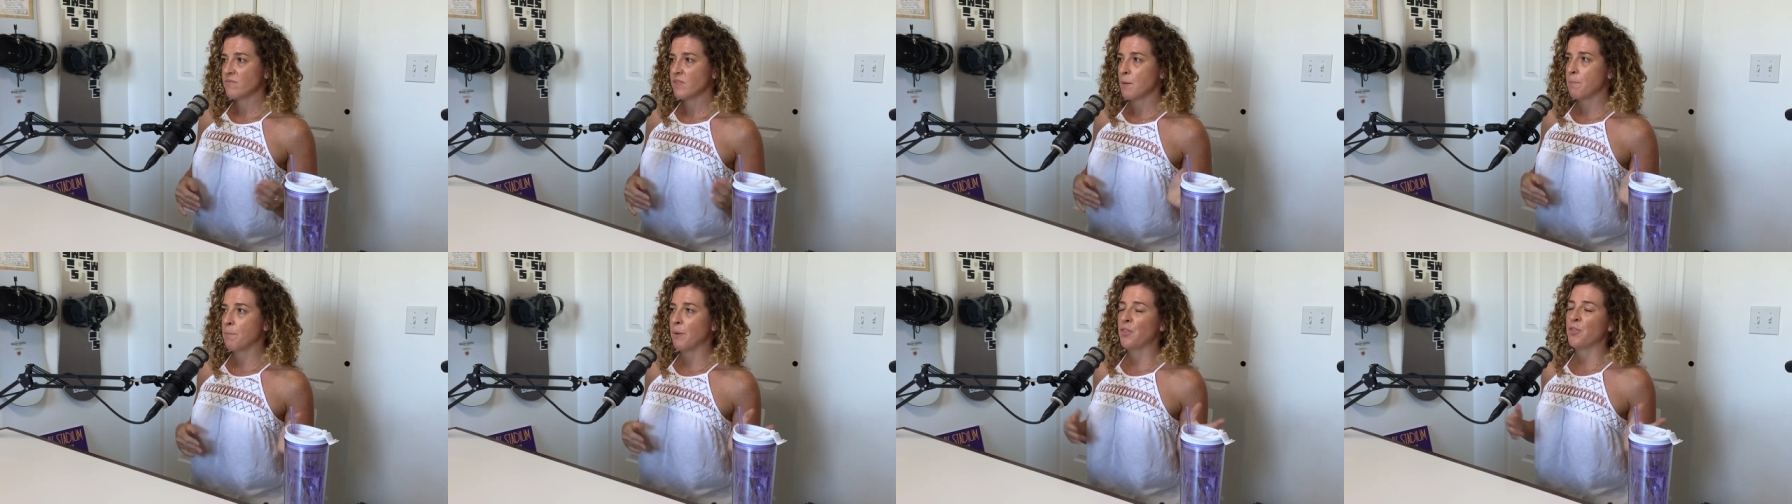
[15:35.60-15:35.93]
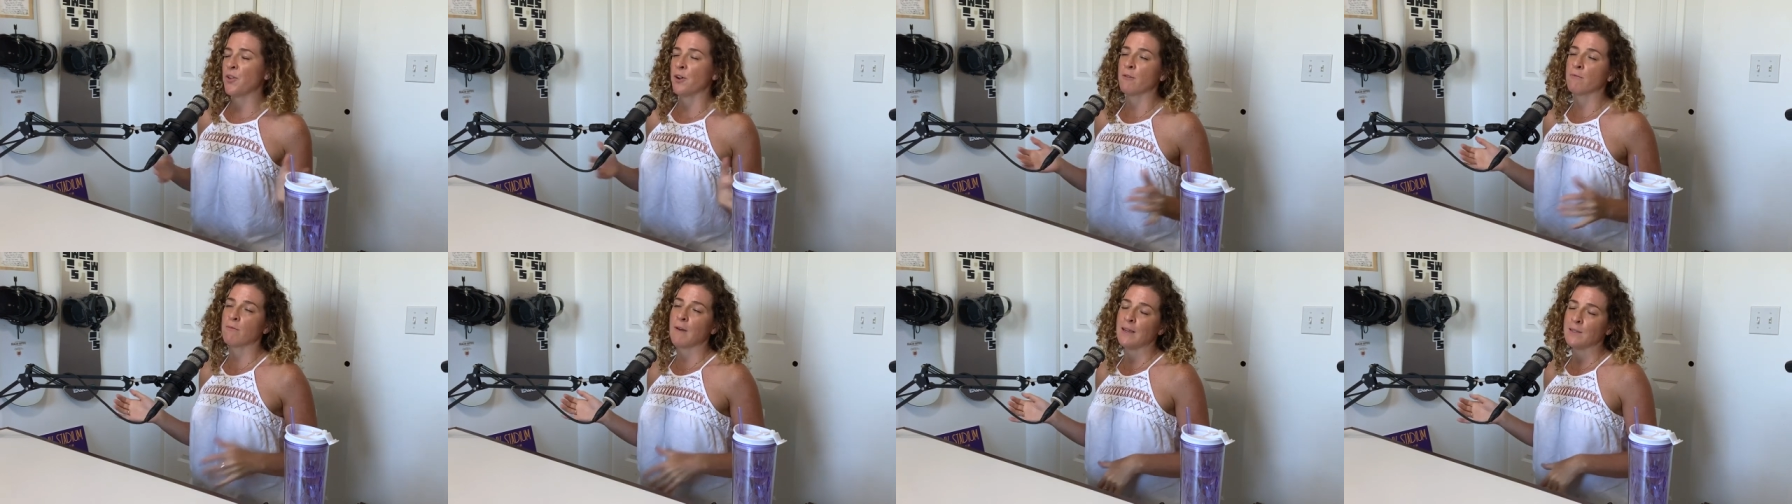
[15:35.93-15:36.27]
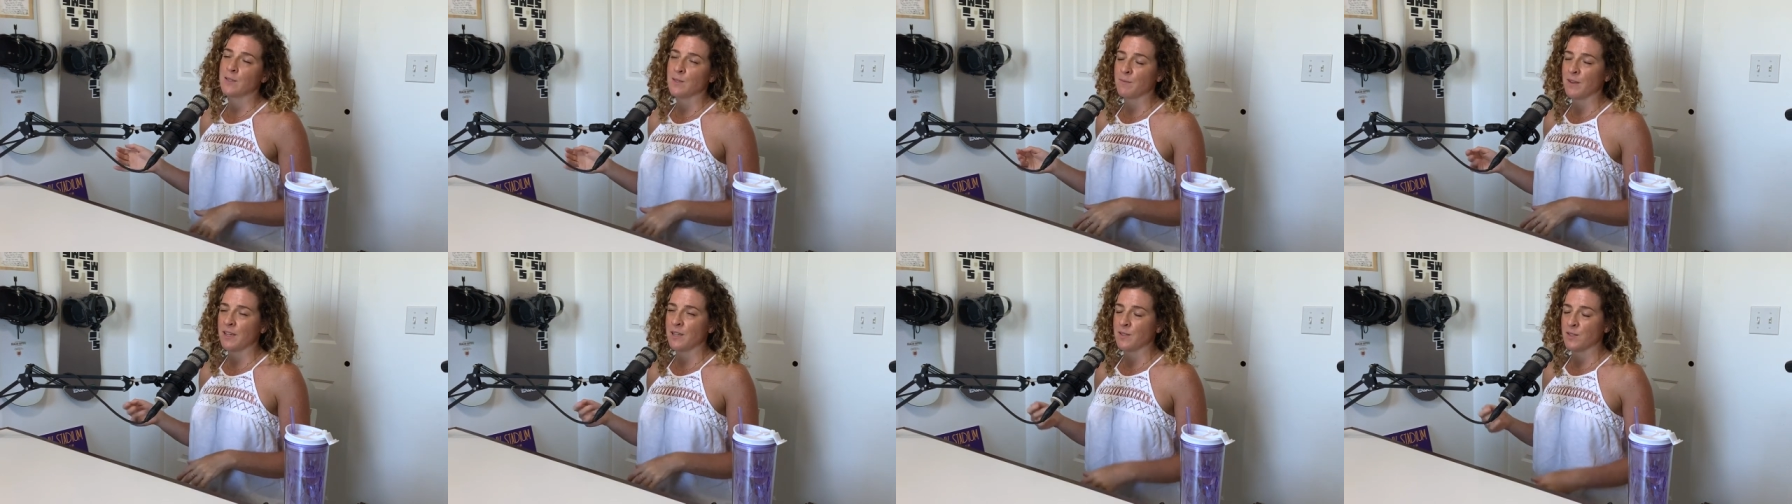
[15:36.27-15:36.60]
but their
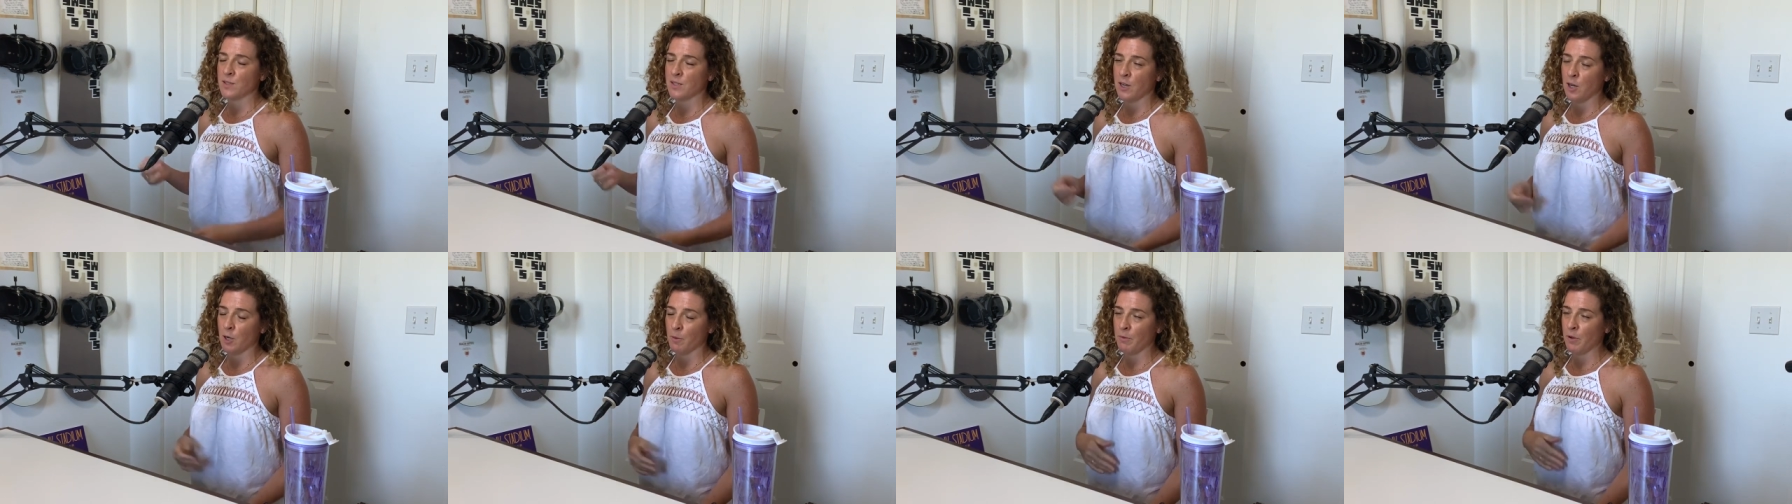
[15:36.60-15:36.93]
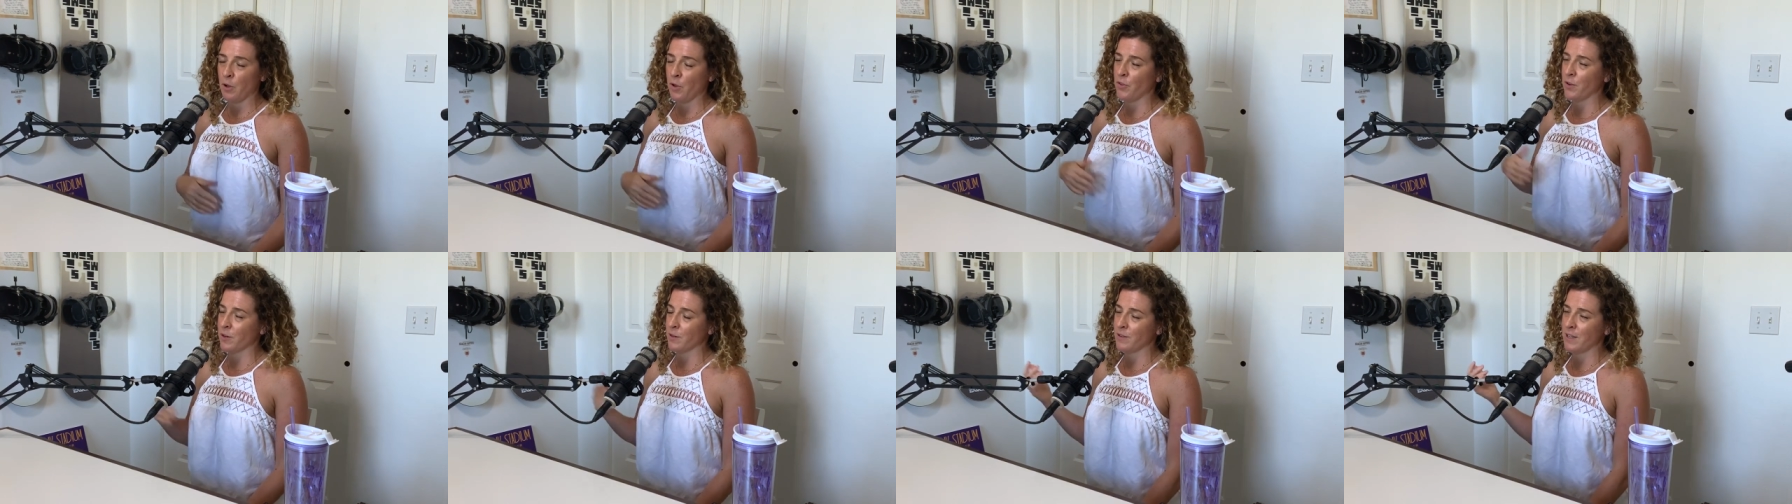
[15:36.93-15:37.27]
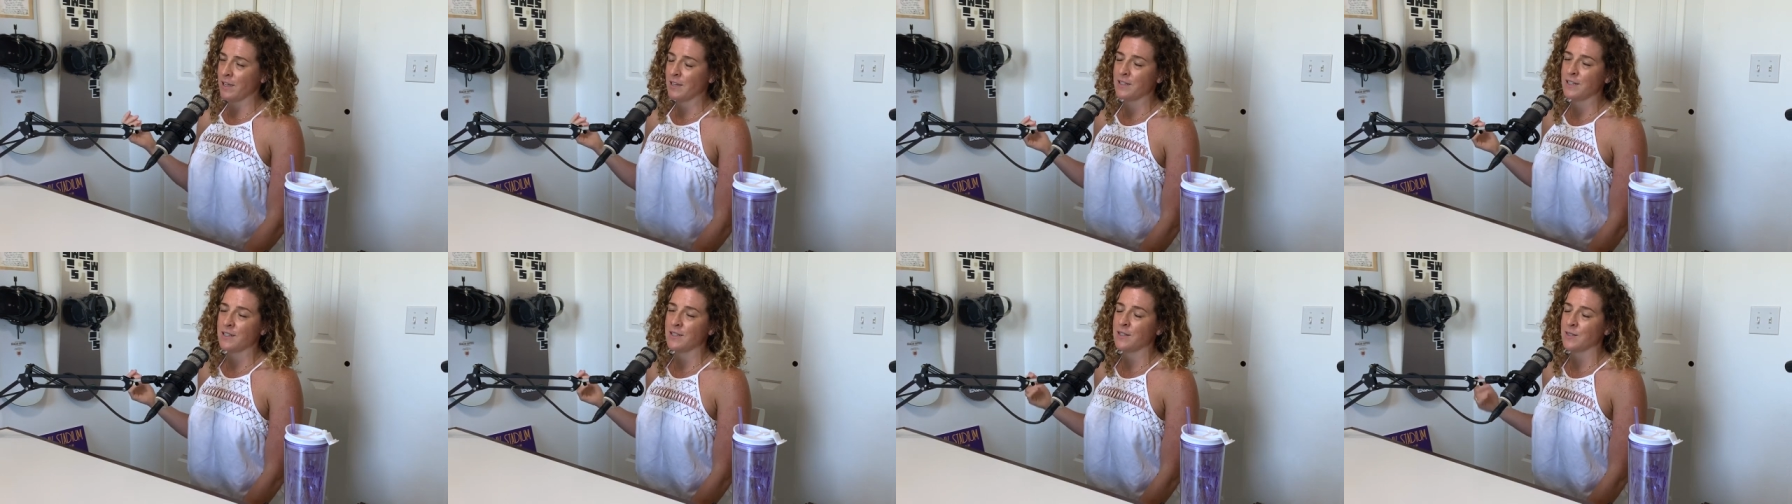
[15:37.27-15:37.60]
resume is terrible their
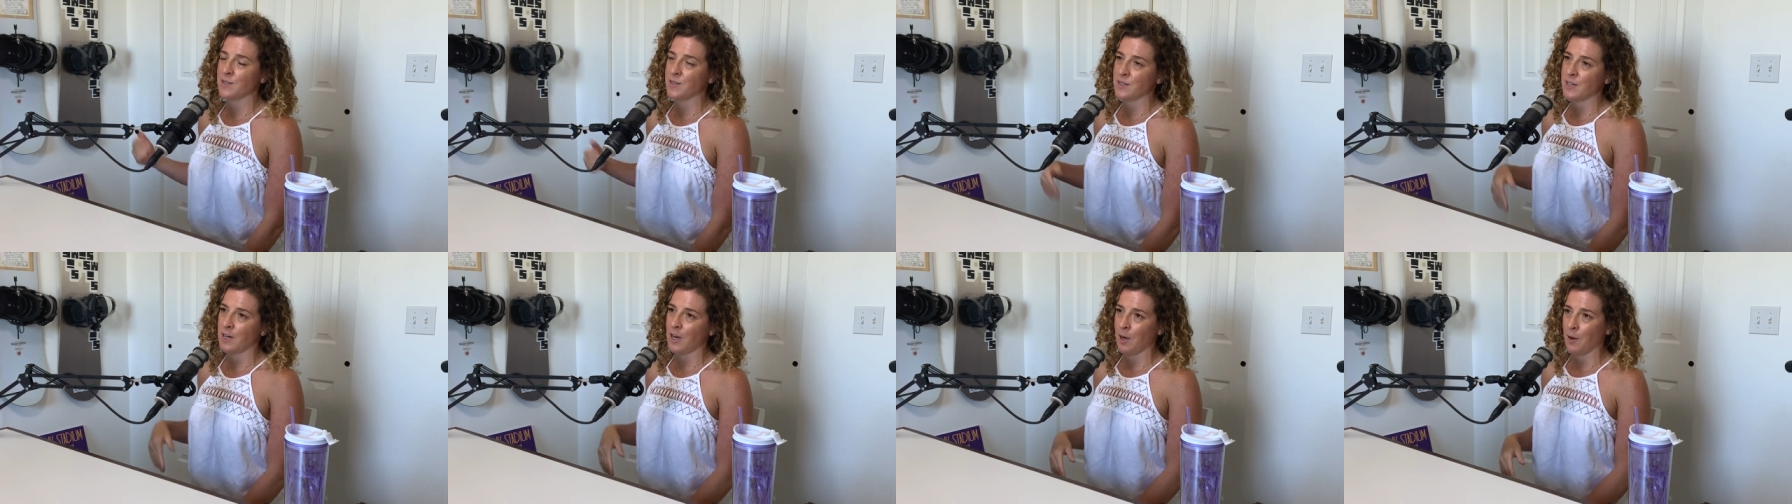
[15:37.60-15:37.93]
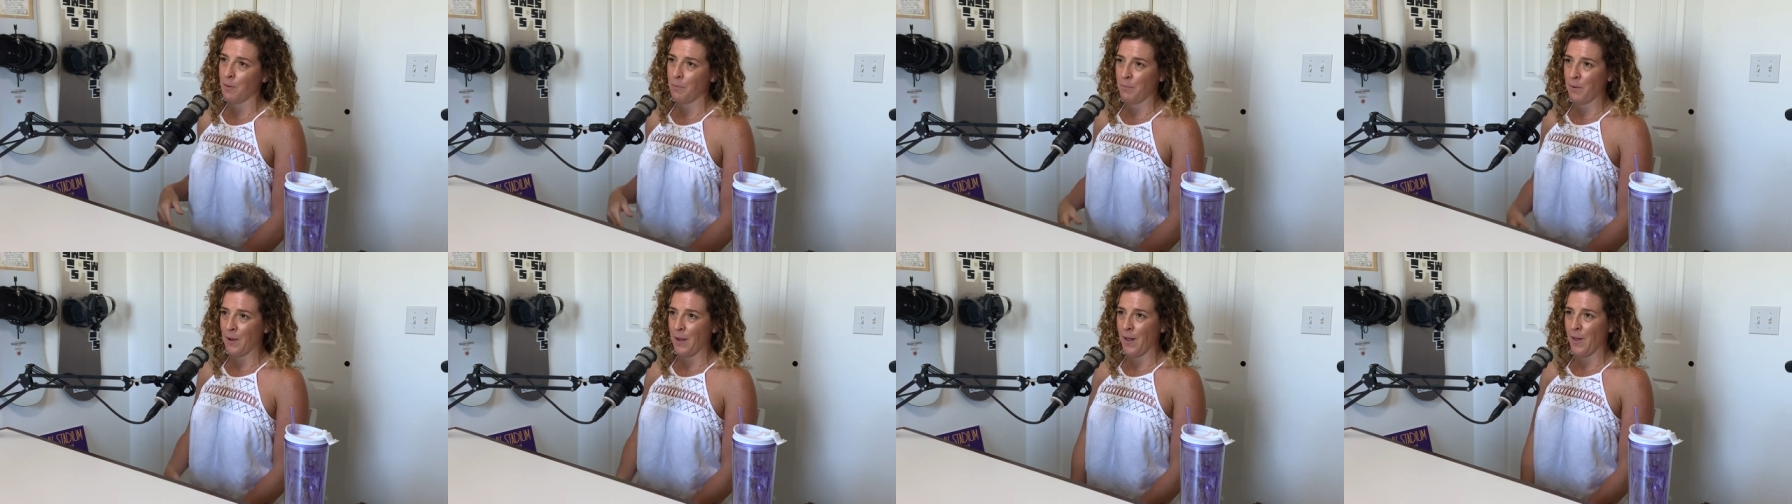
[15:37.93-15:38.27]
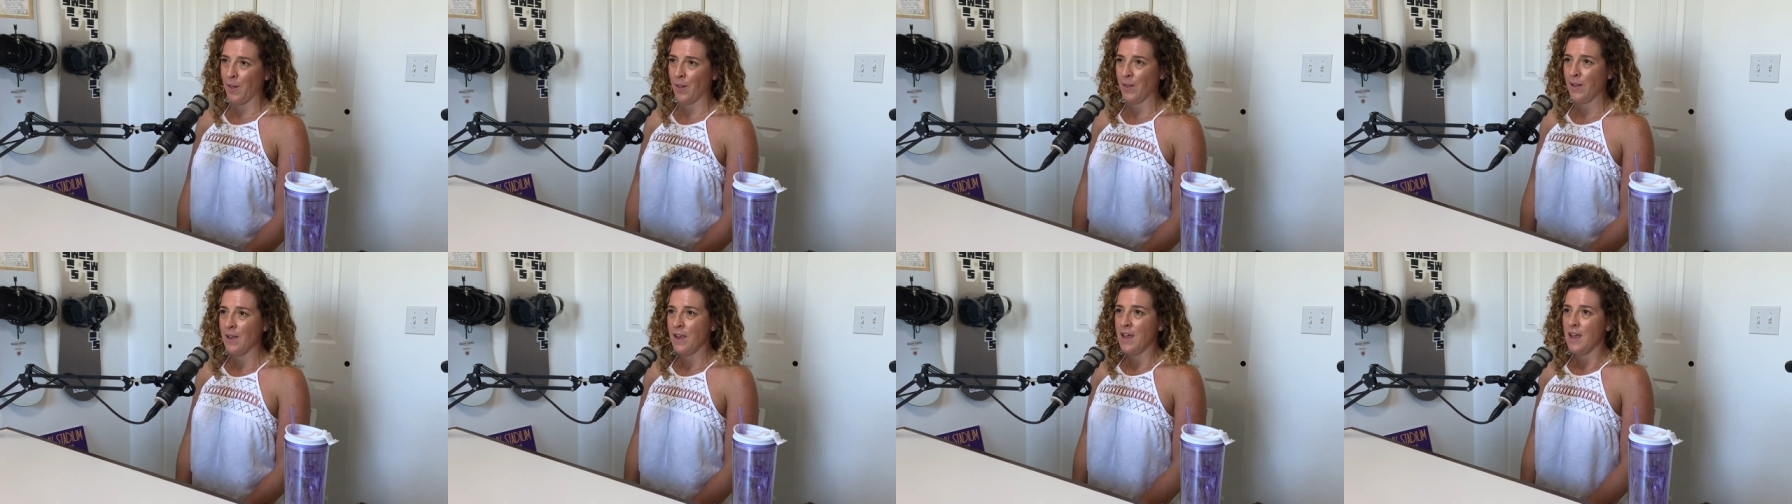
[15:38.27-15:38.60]
linkedin is
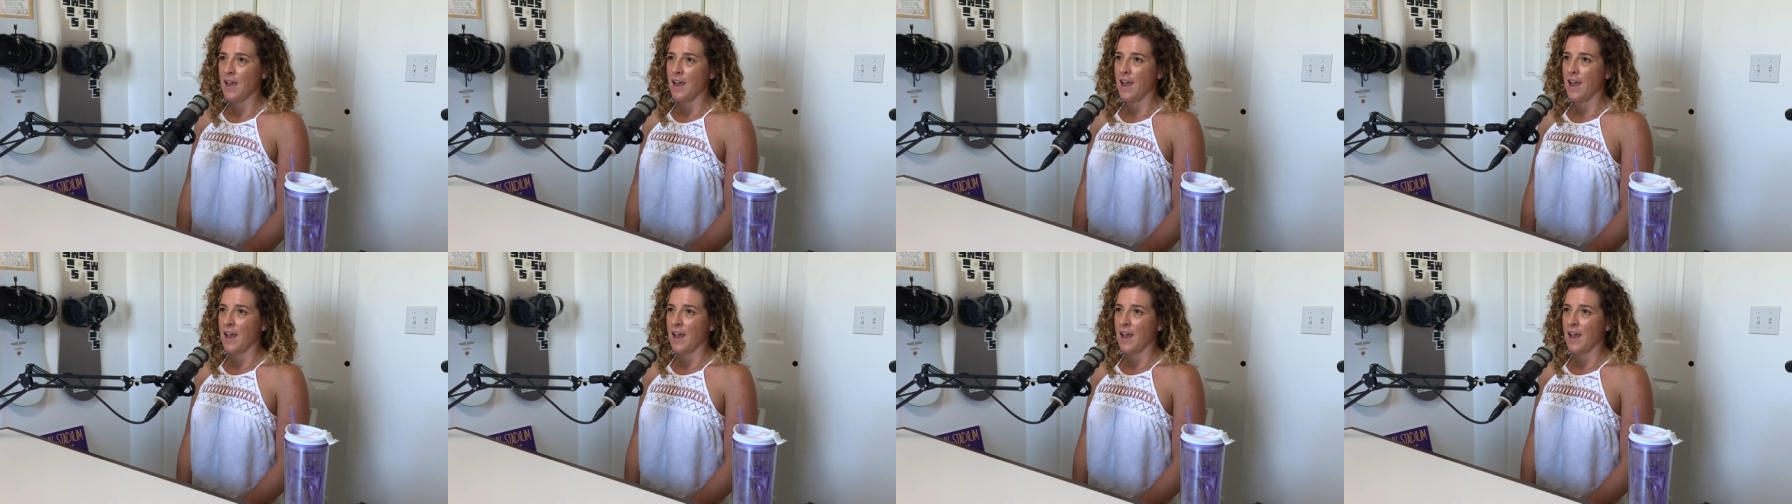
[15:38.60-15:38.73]
terrible